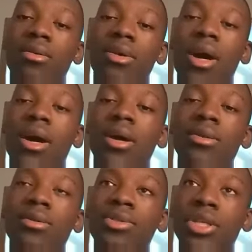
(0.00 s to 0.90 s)

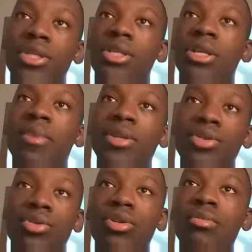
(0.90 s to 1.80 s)
God chastened him and
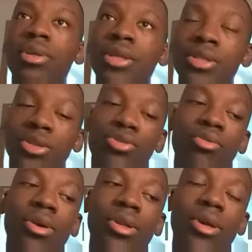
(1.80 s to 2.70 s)
told him he needs to
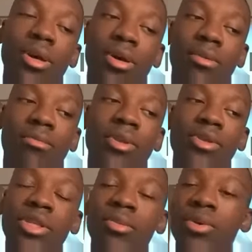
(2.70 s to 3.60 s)
do what he
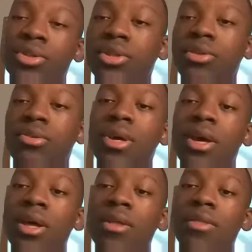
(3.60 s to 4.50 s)
was supposed to do.
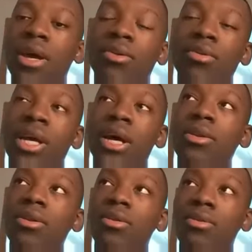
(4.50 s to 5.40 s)

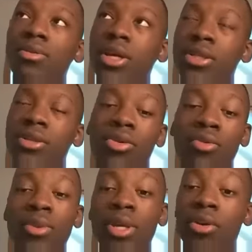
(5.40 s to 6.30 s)
That doesn't
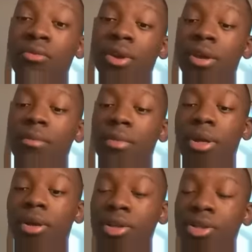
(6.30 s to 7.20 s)
only go for him, but
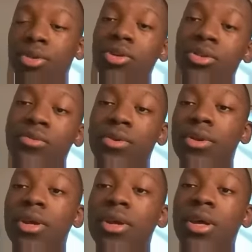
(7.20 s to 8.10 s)
it also goes
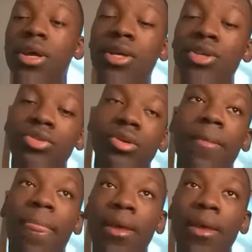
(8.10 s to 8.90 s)
for Israel.